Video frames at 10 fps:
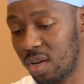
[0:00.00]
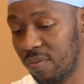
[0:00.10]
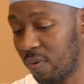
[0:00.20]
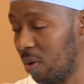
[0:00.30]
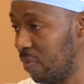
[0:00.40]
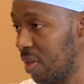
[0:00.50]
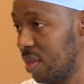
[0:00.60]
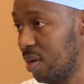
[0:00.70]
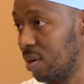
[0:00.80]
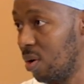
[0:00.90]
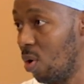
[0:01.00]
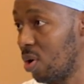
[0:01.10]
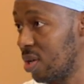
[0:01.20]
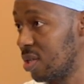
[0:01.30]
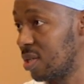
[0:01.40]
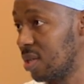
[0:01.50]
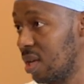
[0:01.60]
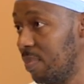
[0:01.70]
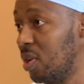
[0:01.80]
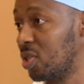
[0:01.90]
involving the organs
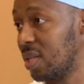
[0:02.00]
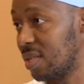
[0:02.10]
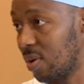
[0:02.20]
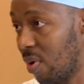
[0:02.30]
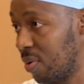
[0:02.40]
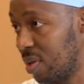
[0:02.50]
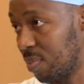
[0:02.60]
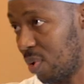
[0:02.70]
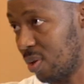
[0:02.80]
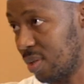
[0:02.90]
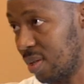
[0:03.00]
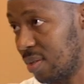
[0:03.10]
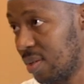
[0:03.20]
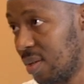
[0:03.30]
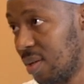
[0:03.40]
immediately surrounding the prostate.